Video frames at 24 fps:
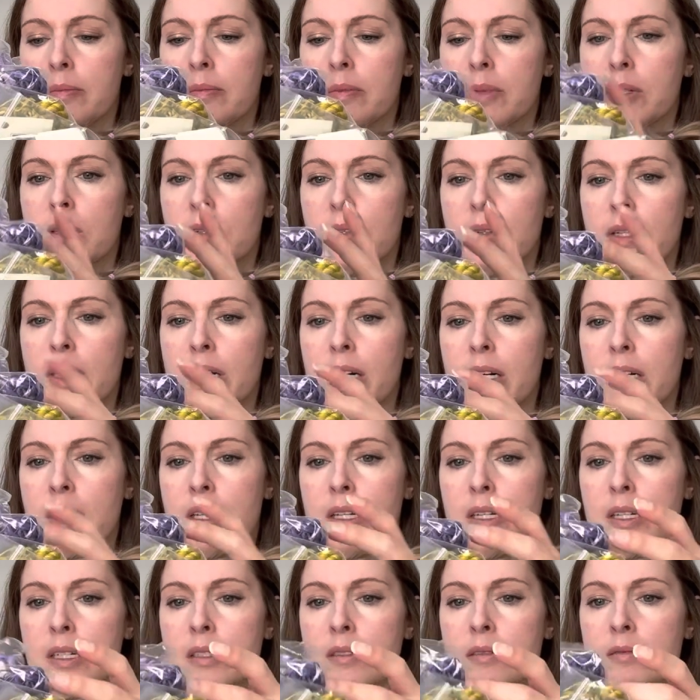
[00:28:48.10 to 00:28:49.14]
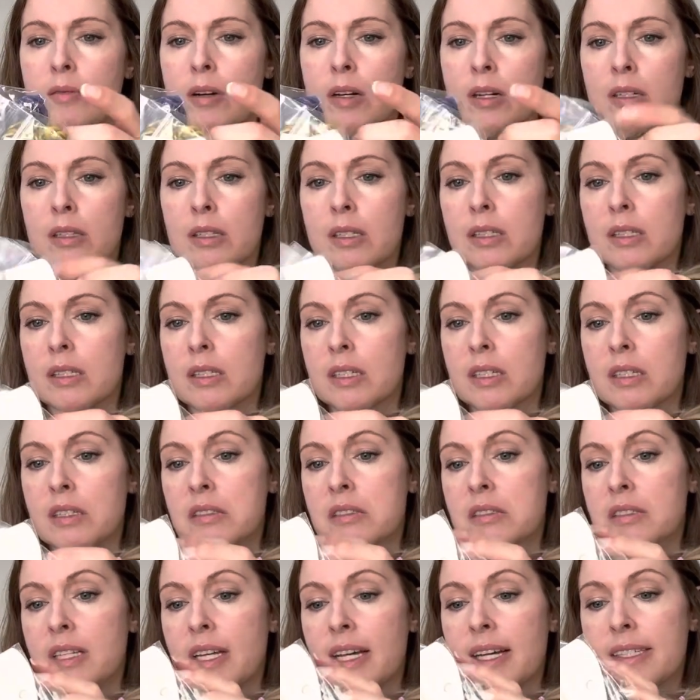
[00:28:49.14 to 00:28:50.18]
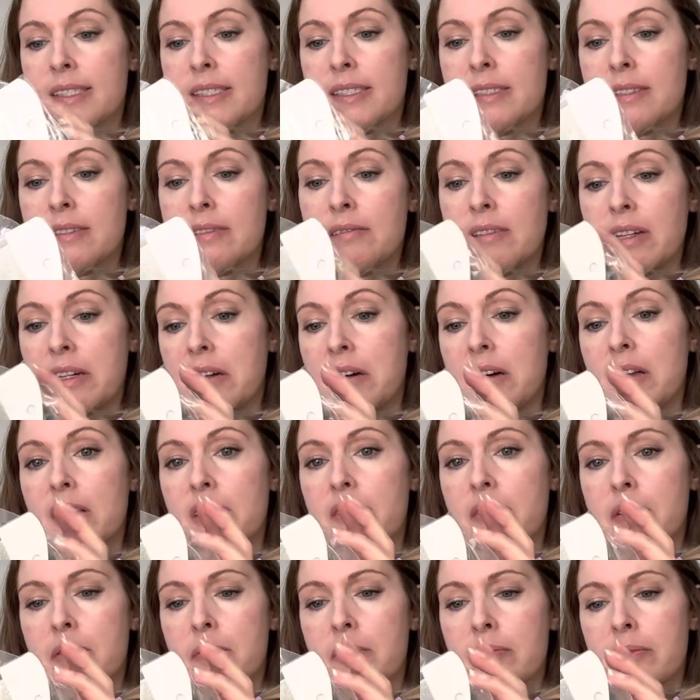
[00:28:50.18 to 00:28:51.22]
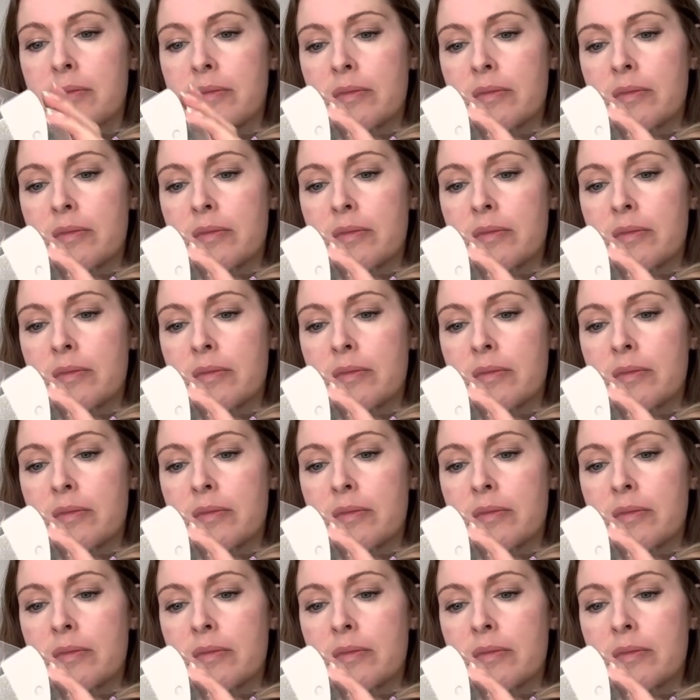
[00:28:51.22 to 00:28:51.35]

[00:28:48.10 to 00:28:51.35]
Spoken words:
Gloriana, water lilies. It has like all of them.